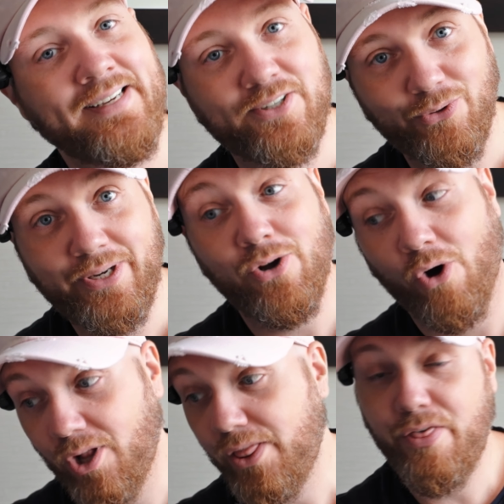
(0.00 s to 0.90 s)
including
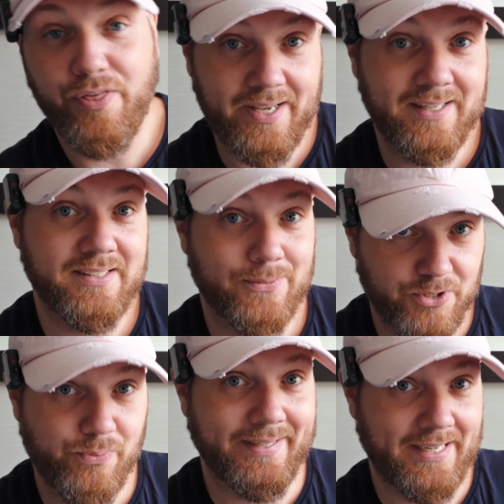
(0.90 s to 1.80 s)
all the things,
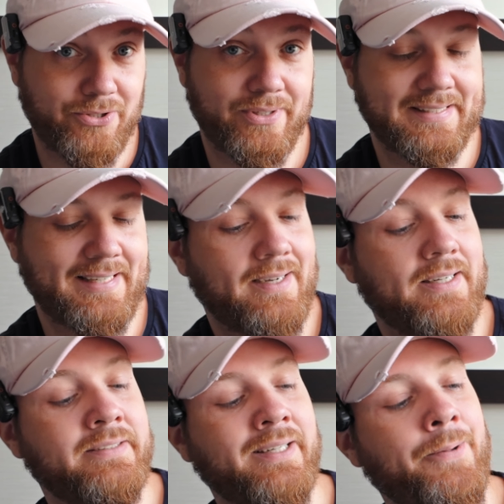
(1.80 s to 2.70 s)
which we'll get to in a
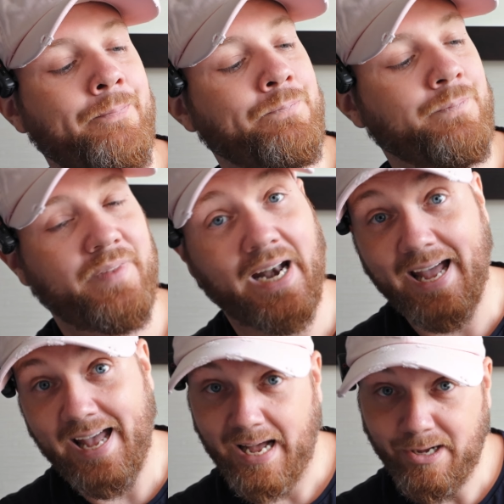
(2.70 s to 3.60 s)
second, that I
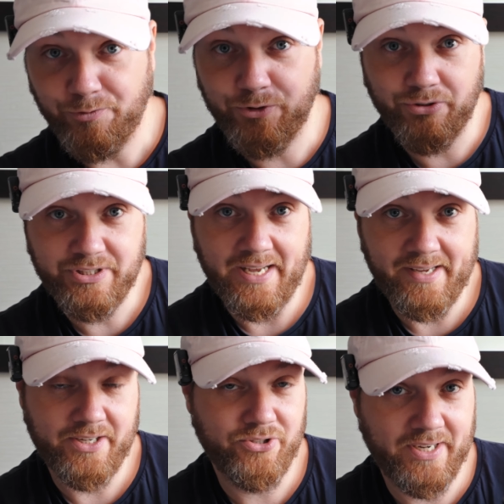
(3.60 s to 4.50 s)
have to
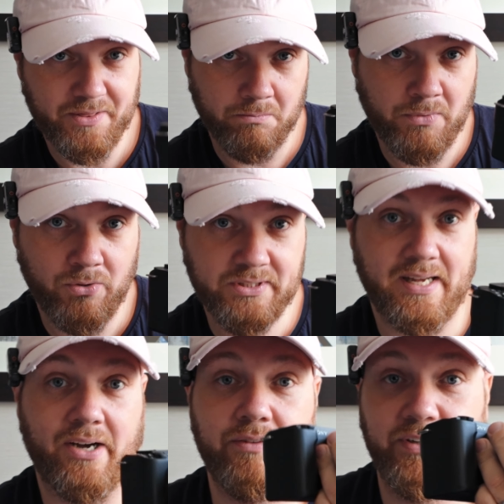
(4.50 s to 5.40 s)
take to get the most
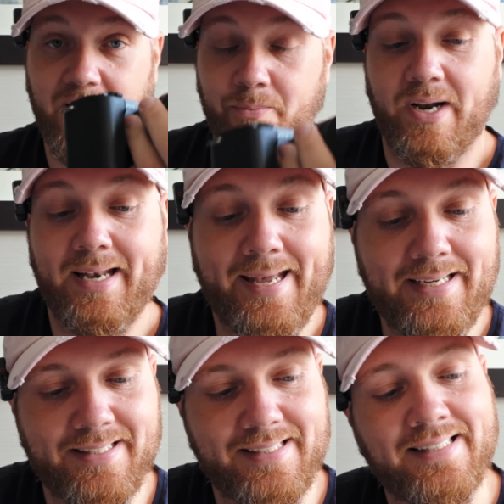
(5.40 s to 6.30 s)
out of a camera
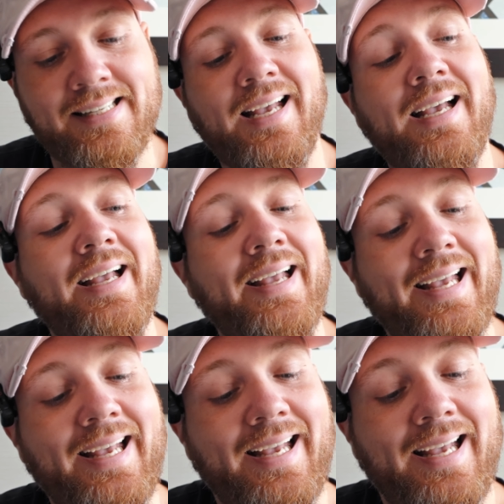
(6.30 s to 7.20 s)
like this,
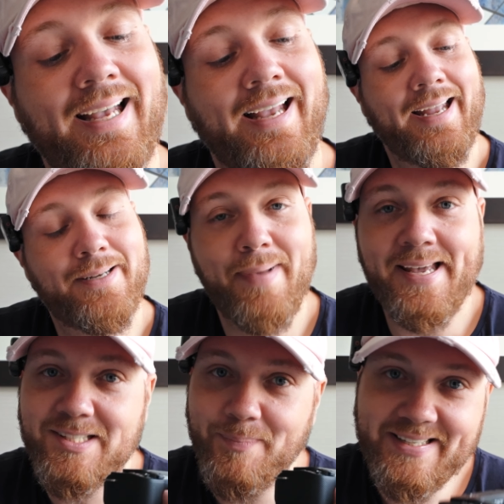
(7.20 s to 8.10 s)
it
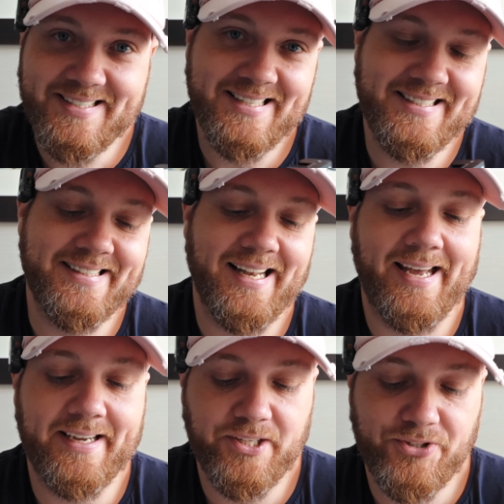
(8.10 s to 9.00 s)
makes me
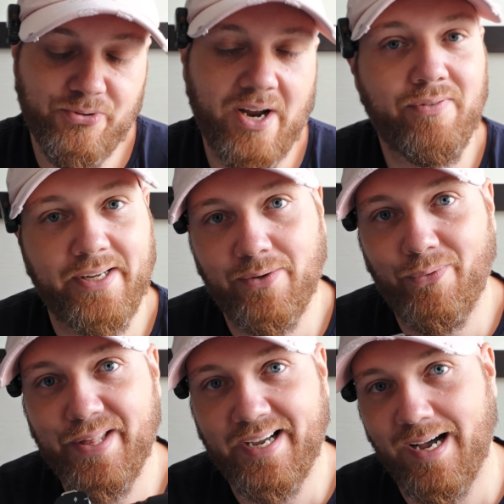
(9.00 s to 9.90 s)
dislike traveling
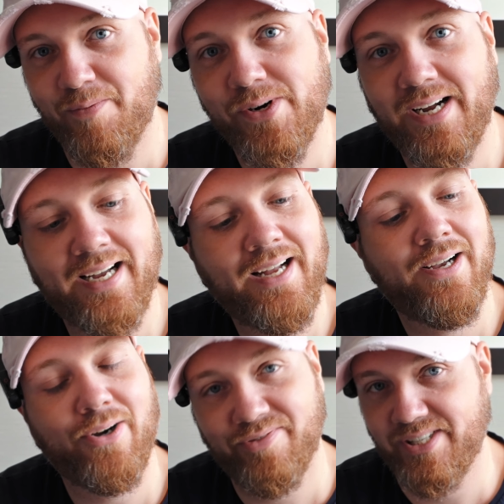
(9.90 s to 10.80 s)
with a camera
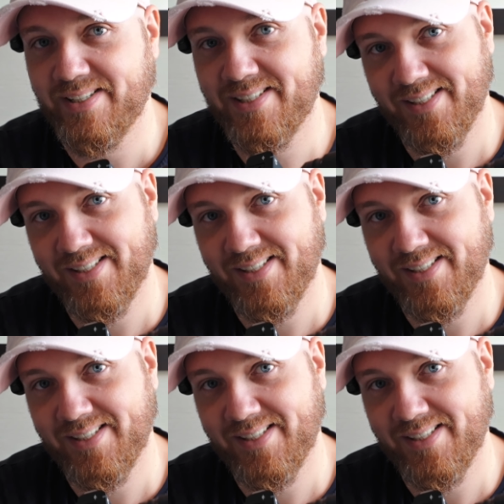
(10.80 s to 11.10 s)
of this